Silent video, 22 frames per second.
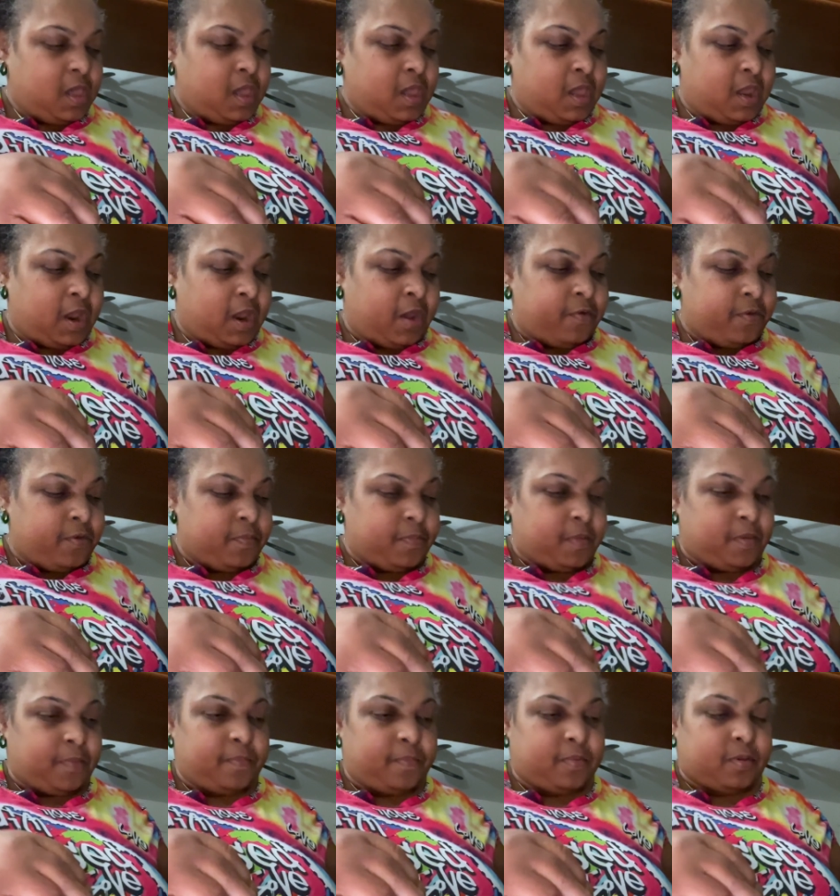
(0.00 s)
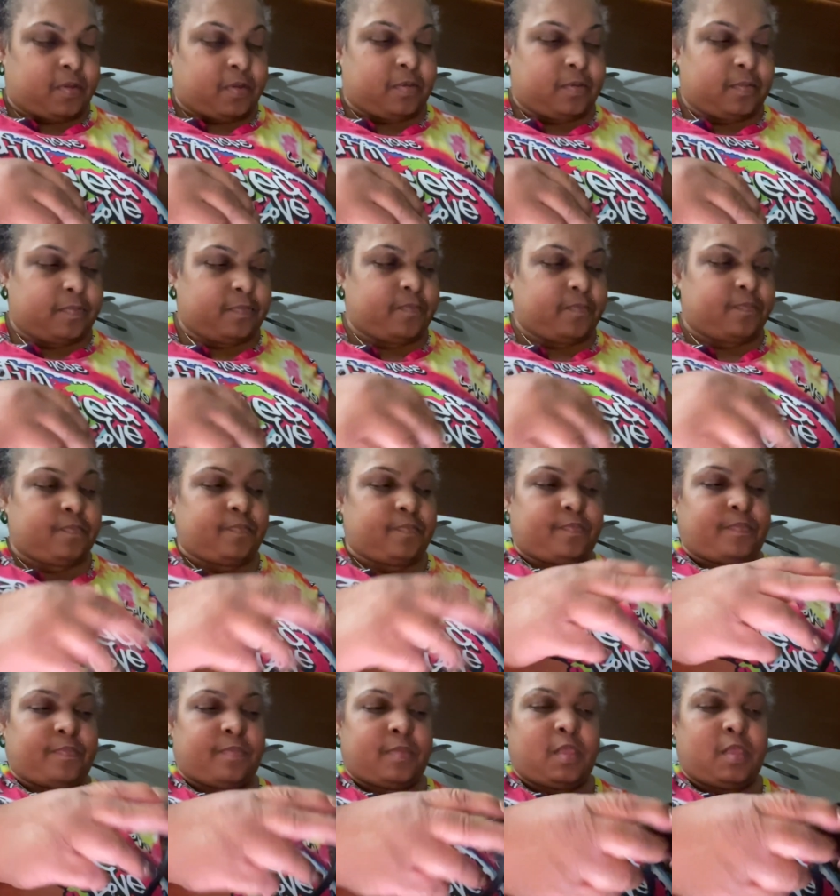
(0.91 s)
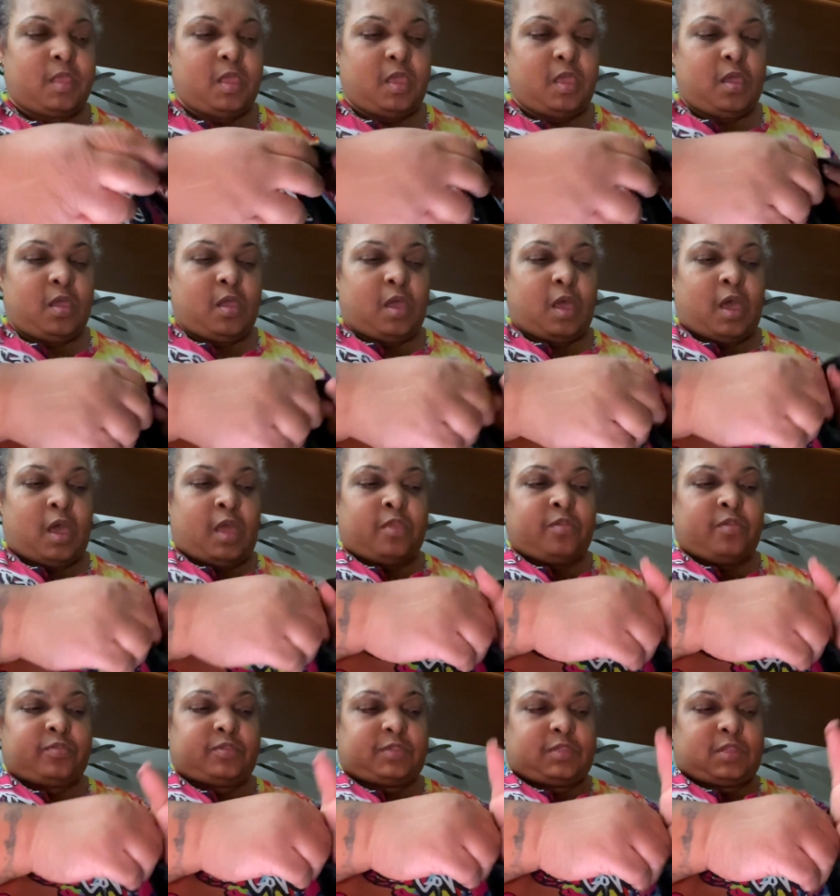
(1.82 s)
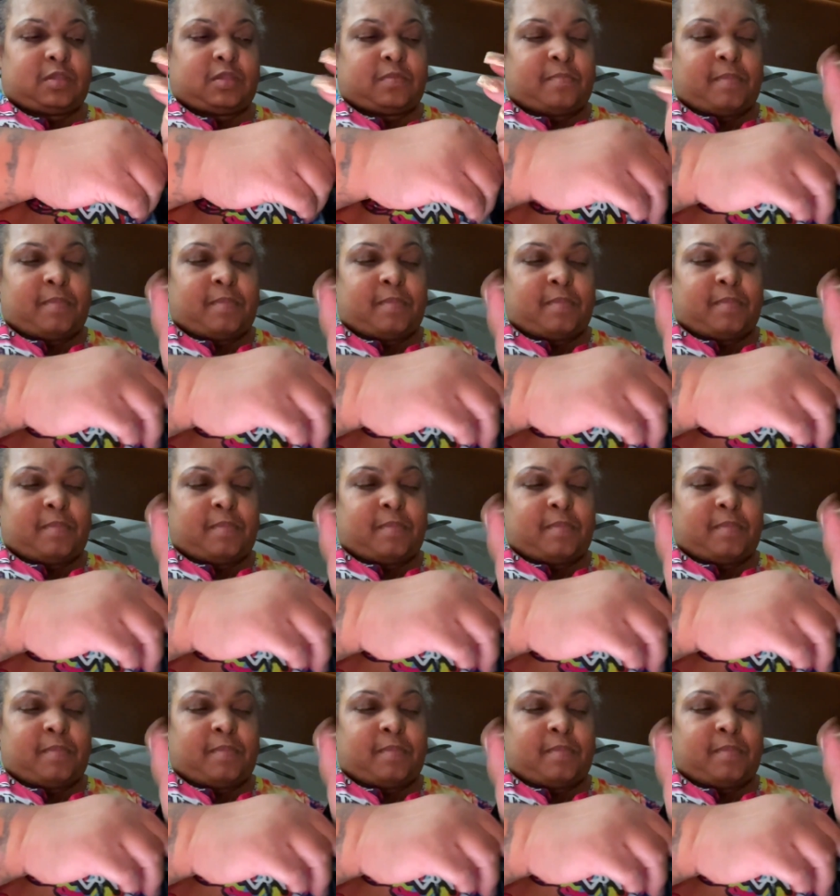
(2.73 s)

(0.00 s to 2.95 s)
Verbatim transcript: And I remember I used to